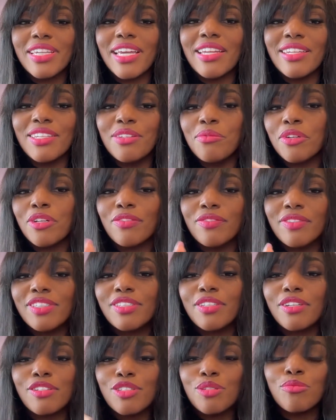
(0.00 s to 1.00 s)
any one of these
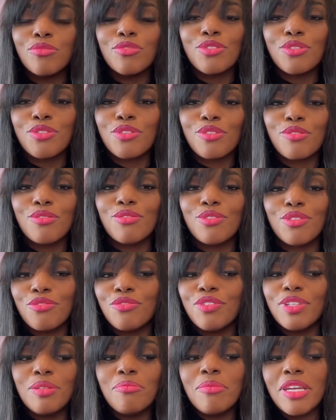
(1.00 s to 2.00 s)
customers could
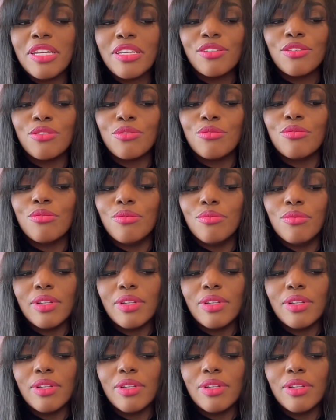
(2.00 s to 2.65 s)
really make you